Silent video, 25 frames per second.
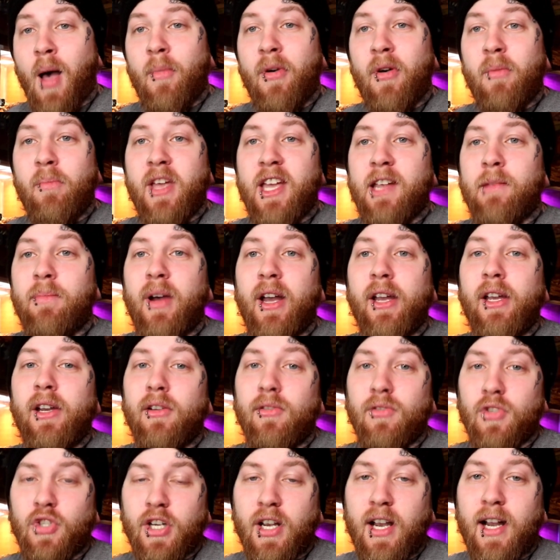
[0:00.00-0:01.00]
I'm going to make my
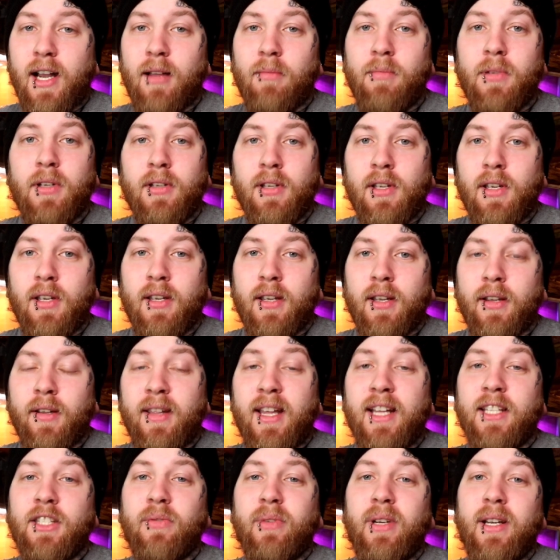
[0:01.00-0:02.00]
own job.
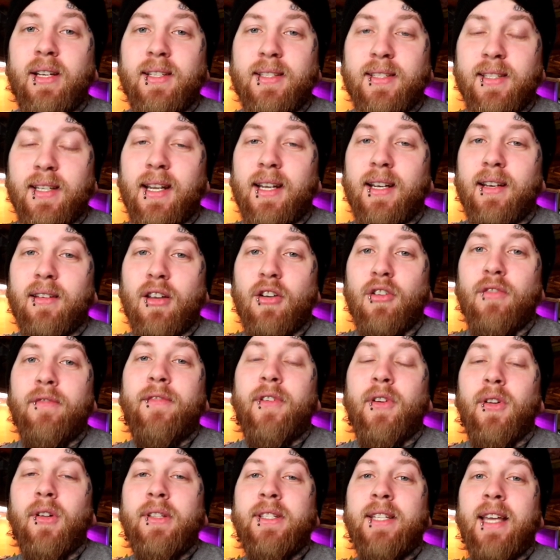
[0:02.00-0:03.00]
And that's when I decided to go
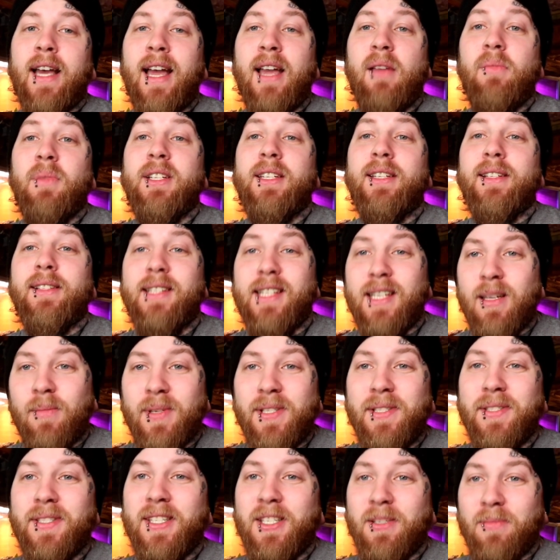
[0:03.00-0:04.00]
full-time into
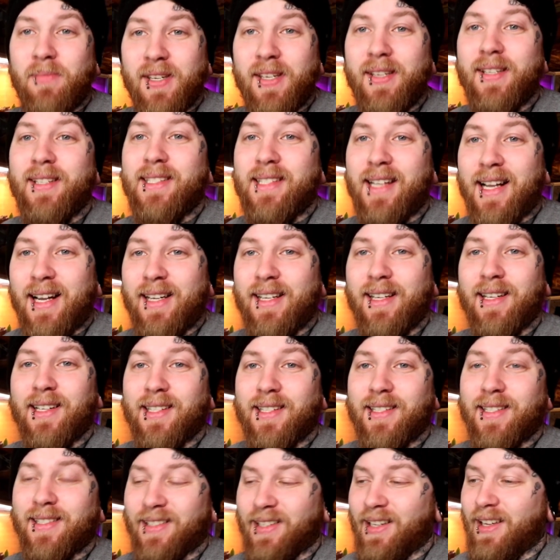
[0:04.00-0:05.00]
DBCB
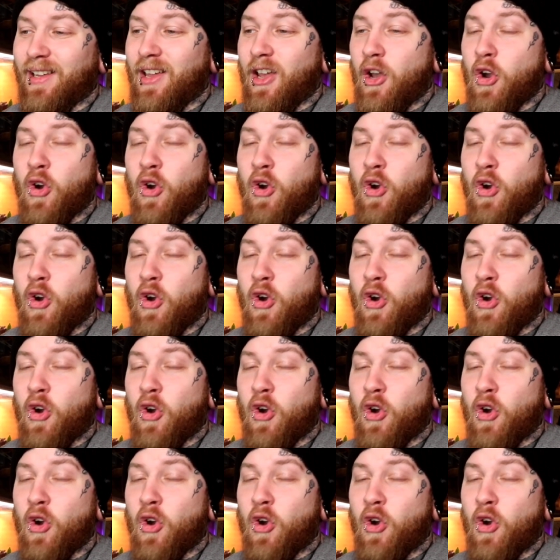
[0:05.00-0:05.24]
Exotics.